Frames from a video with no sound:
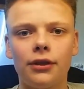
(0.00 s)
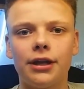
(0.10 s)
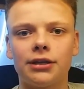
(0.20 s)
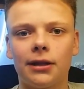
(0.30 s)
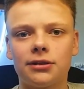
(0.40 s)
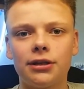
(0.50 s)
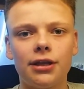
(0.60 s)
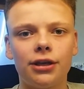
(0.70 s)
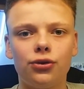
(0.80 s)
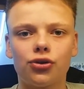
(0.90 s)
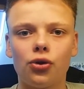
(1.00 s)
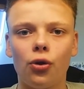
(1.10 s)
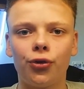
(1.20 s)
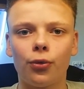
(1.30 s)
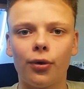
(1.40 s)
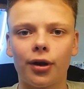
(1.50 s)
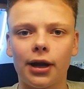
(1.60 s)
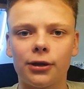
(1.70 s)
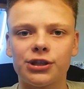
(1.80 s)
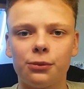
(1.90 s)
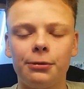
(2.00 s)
The intensity that you should hold your workouts